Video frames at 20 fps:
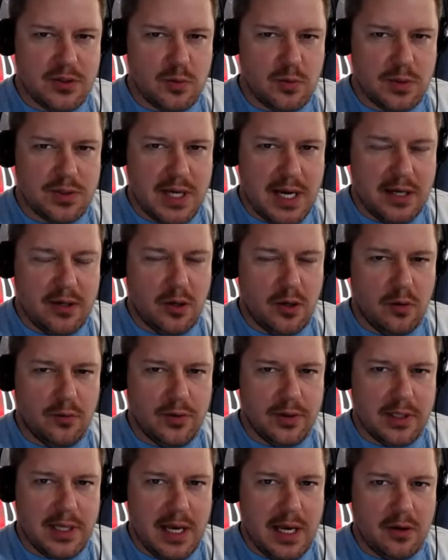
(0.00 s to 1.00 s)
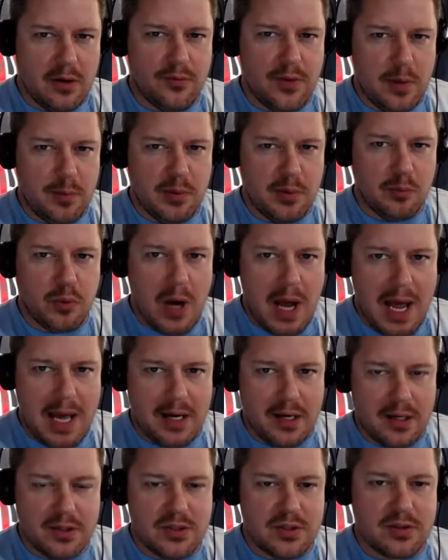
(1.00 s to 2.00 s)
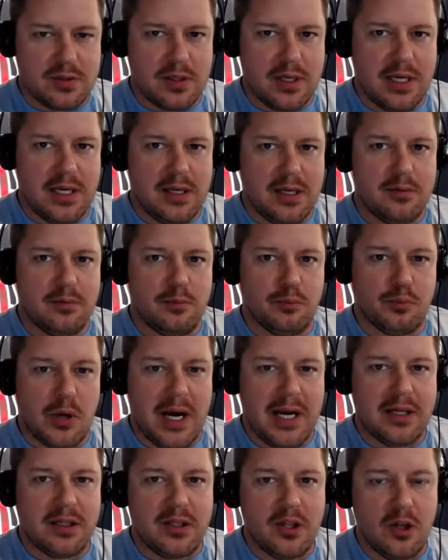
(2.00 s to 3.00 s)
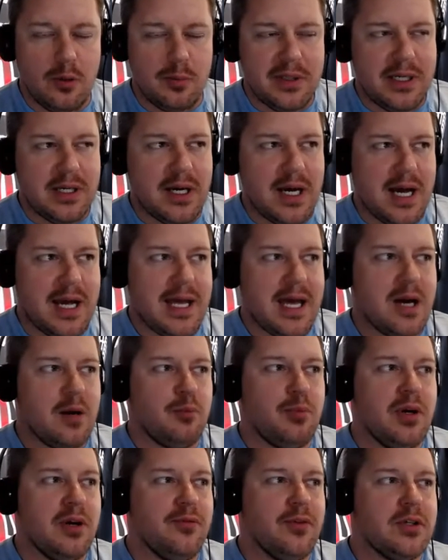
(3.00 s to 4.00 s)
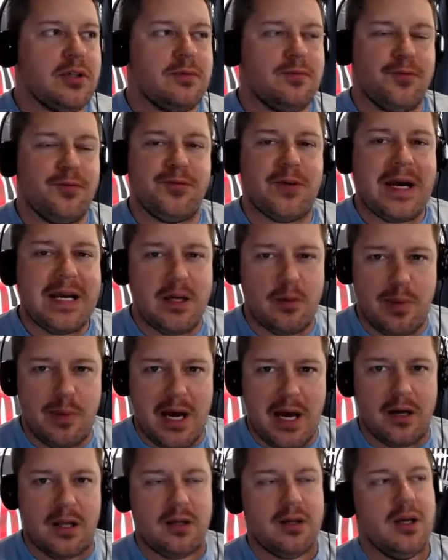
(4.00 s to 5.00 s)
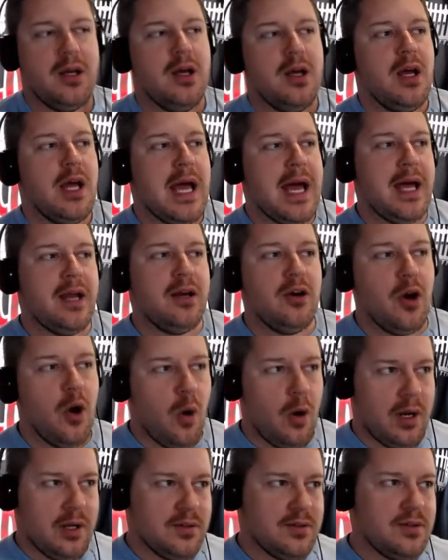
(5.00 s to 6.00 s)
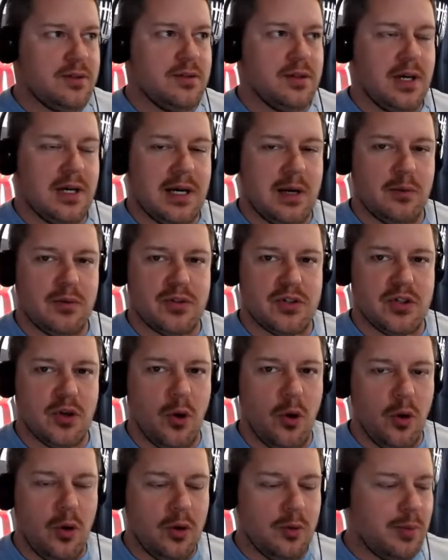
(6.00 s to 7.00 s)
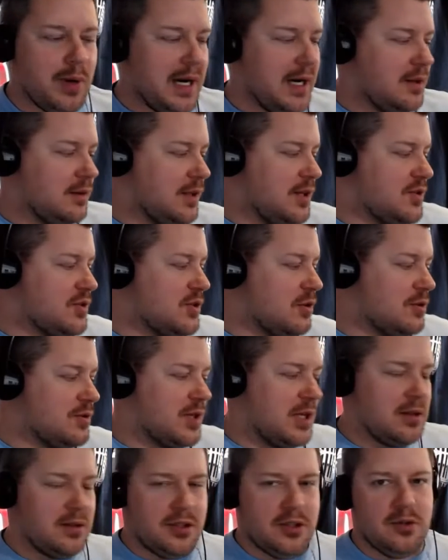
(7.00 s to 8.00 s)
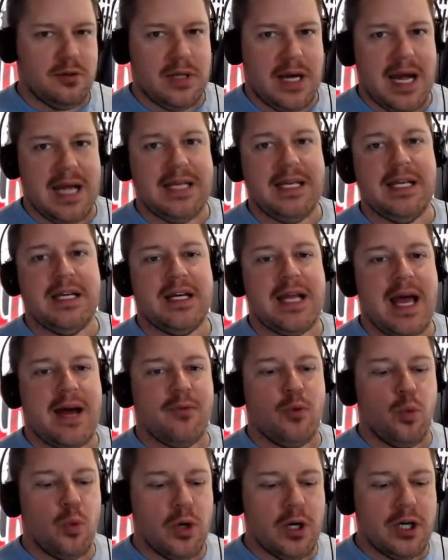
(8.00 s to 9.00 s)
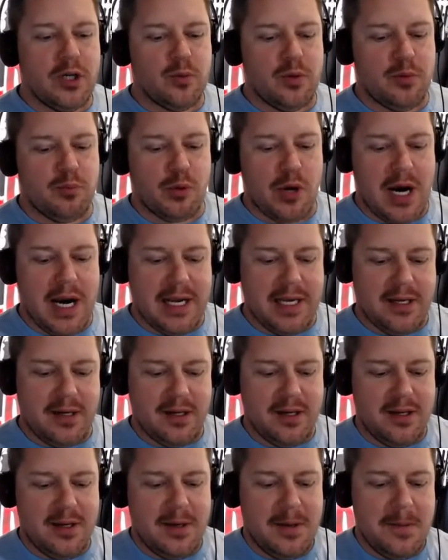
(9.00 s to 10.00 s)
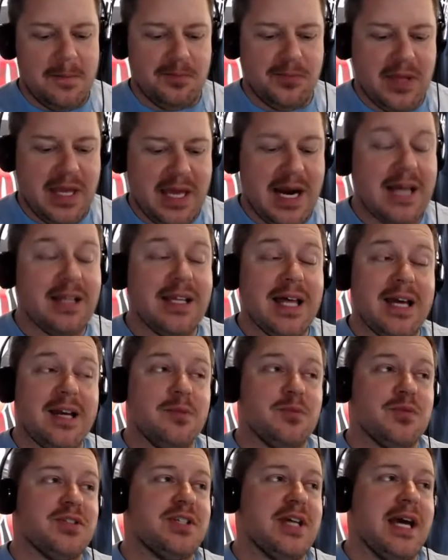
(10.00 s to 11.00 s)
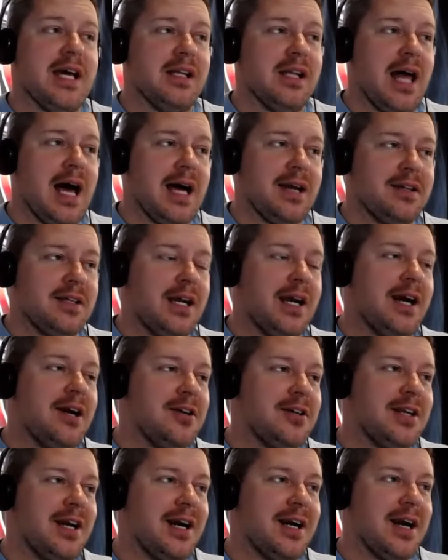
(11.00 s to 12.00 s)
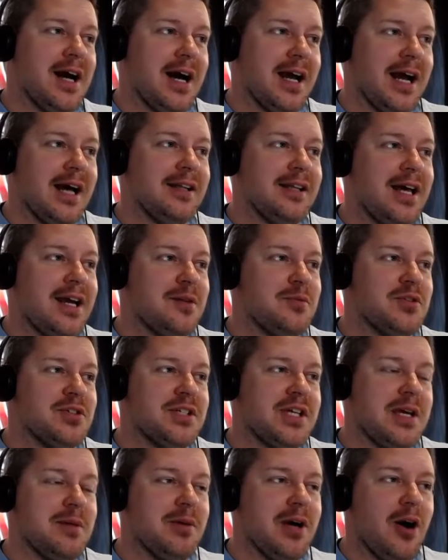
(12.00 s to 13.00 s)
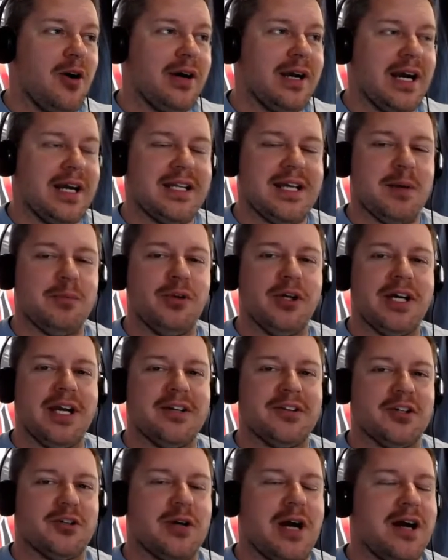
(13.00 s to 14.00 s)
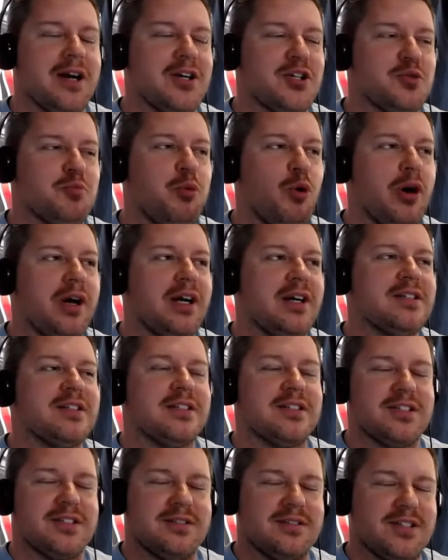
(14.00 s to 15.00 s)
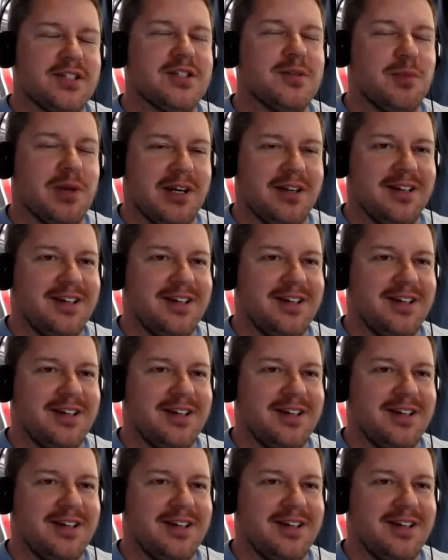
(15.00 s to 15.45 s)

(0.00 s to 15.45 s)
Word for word: were tied to over-the-counter vaping products. And Brian Kilmeade and I had a bit of a fight about it at Noise. Uh, I was told by listeners that you, I needed to have a word with Brian, and I let him say a lot. Did I or did I not? I let him just keep going, and I kept looking at the crowd. I just pointed and said, just, just a minute.